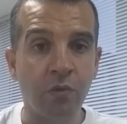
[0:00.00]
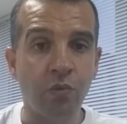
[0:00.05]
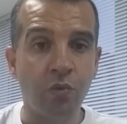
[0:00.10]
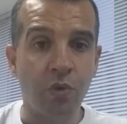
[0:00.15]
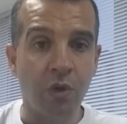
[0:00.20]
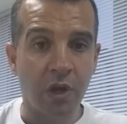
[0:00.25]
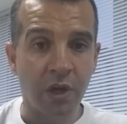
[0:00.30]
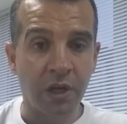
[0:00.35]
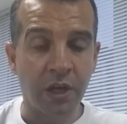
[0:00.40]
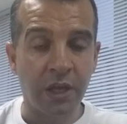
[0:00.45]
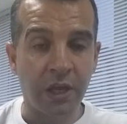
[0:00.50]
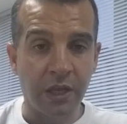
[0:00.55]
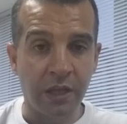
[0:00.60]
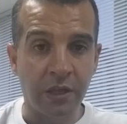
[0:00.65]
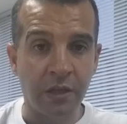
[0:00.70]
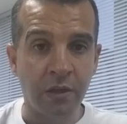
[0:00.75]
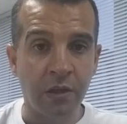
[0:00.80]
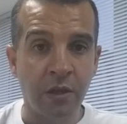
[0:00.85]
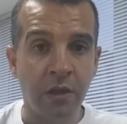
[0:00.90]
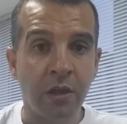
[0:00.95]

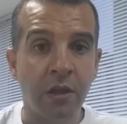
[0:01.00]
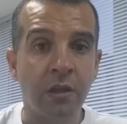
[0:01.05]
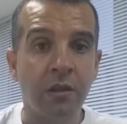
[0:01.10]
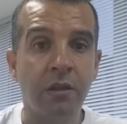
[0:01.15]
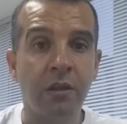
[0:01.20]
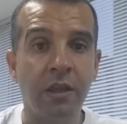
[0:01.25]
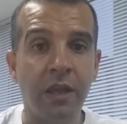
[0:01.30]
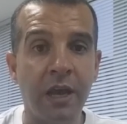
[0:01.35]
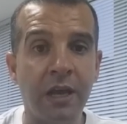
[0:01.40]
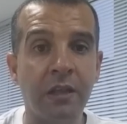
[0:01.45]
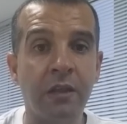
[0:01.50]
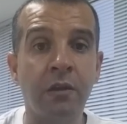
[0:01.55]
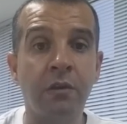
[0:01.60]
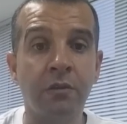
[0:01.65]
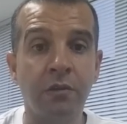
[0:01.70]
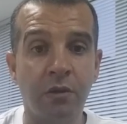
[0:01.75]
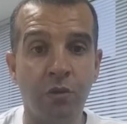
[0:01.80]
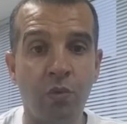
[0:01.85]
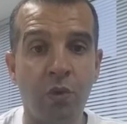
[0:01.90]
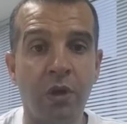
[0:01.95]
working, they
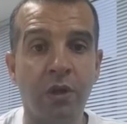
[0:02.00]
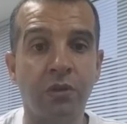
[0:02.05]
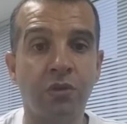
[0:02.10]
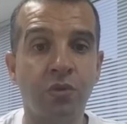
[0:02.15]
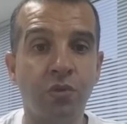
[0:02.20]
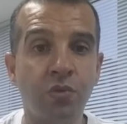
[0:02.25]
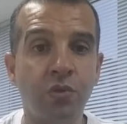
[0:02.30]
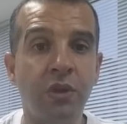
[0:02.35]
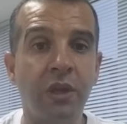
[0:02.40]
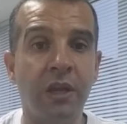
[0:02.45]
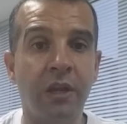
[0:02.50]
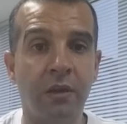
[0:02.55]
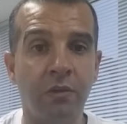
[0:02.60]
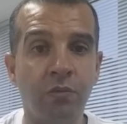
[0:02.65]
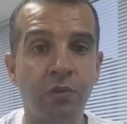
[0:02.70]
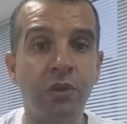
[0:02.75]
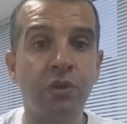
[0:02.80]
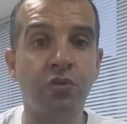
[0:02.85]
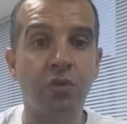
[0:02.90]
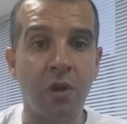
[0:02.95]
are the ones who
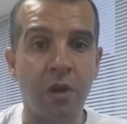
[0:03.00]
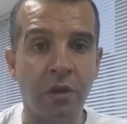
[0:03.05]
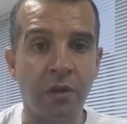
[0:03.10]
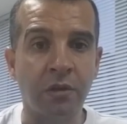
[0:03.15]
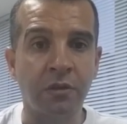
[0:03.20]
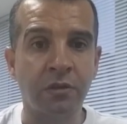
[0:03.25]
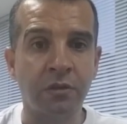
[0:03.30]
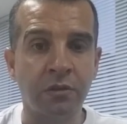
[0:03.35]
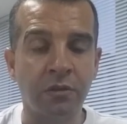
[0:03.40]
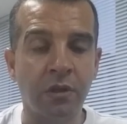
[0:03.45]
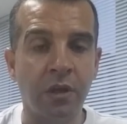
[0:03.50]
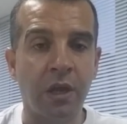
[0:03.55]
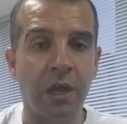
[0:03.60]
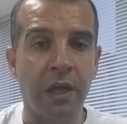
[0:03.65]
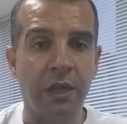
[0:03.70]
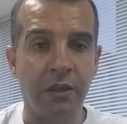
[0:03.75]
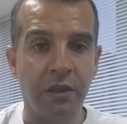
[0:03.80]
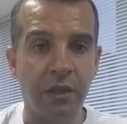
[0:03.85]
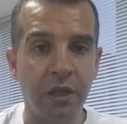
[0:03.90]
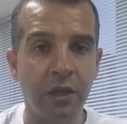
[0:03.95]
dealing with drugs,
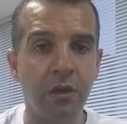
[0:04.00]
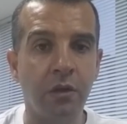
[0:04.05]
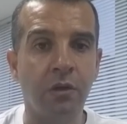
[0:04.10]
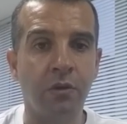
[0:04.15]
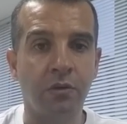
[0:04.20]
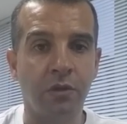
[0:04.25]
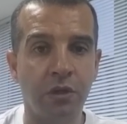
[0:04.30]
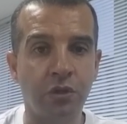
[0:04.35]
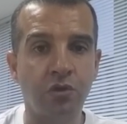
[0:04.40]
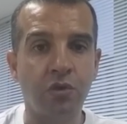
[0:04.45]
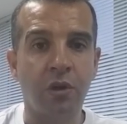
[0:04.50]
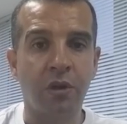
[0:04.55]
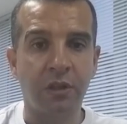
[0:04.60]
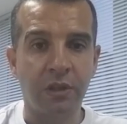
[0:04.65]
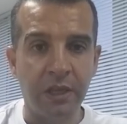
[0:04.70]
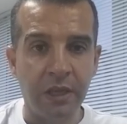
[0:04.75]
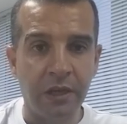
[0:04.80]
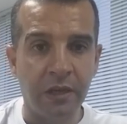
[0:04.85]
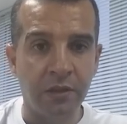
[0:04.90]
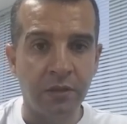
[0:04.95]
and they know the
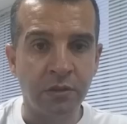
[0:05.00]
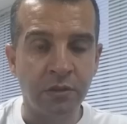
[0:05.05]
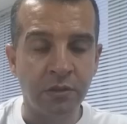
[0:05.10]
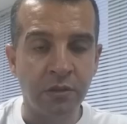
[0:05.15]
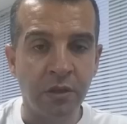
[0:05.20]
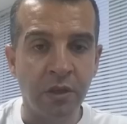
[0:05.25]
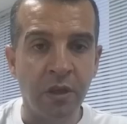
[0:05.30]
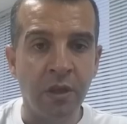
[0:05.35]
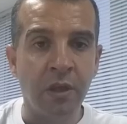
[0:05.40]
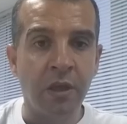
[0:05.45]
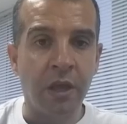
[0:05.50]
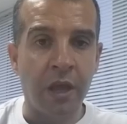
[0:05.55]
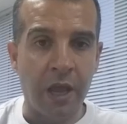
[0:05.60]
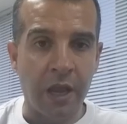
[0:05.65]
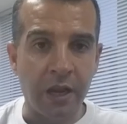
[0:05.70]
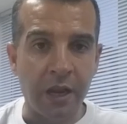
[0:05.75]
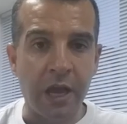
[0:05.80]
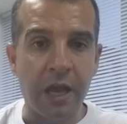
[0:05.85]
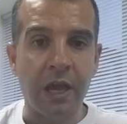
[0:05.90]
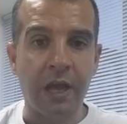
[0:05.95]
drug dealers.
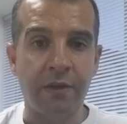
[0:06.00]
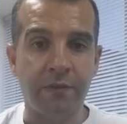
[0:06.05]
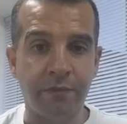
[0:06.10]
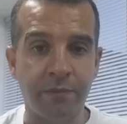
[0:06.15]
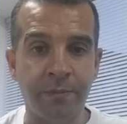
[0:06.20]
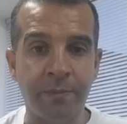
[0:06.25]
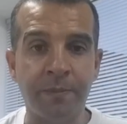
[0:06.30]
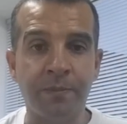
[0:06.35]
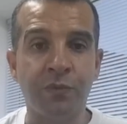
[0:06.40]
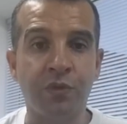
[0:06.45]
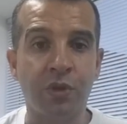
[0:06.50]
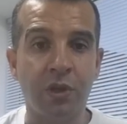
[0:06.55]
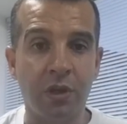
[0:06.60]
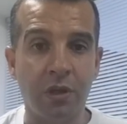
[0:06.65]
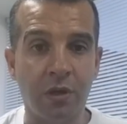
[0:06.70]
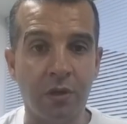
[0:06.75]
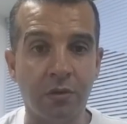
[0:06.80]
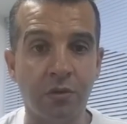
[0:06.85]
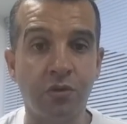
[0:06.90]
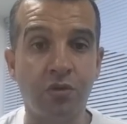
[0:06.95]
And I have,
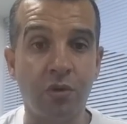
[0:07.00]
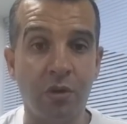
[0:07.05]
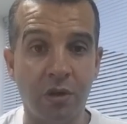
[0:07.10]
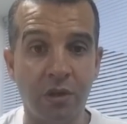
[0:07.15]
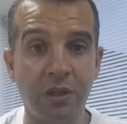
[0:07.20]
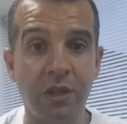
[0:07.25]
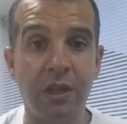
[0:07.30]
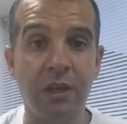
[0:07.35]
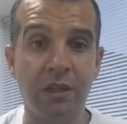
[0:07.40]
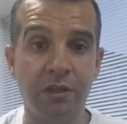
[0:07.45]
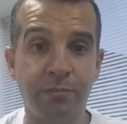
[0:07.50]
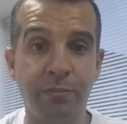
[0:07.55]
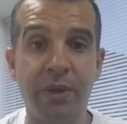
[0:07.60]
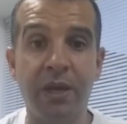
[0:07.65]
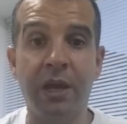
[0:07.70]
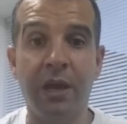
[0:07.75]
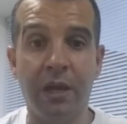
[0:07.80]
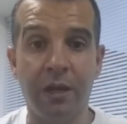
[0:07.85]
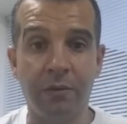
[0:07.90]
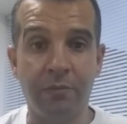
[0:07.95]
you know, drug dealers
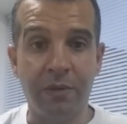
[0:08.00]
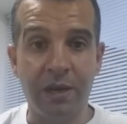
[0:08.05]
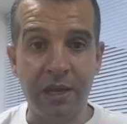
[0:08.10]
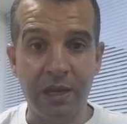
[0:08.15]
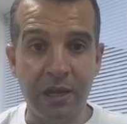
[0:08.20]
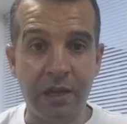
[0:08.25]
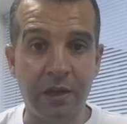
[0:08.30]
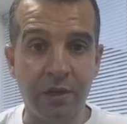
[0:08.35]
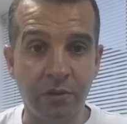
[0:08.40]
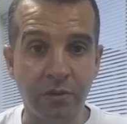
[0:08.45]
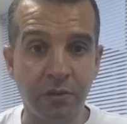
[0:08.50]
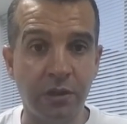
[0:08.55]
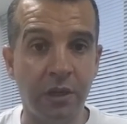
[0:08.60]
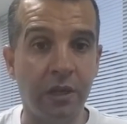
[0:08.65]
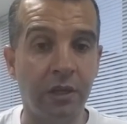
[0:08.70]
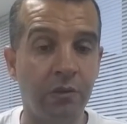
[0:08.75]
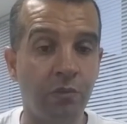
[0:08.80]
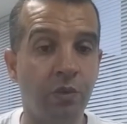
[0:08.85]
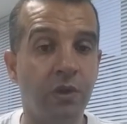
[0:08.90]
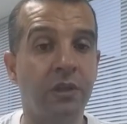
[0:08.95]
behind my house,
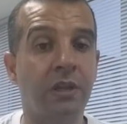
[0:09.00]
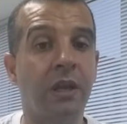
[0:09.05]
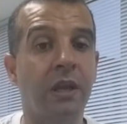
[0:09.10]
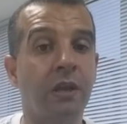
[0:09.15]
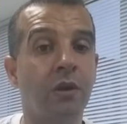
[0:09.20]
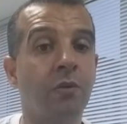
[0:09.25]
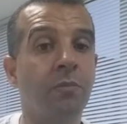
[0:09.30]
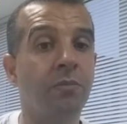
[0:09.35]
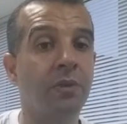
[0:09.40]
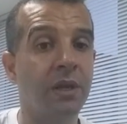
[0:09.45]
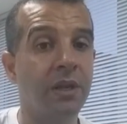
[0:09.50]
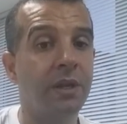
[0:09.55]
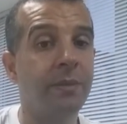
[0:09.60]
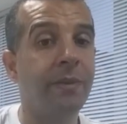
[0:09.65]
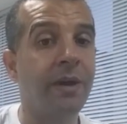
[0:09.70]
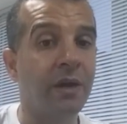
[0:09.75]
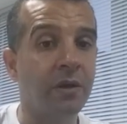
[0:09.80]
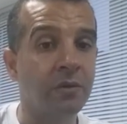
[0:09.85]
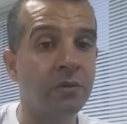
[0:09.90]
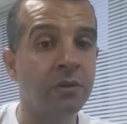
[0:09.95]
and what I complain
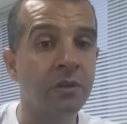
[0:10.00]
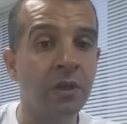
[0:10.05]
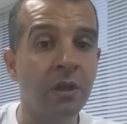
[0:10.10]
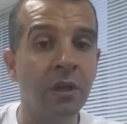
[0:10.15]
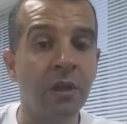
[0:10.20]
about,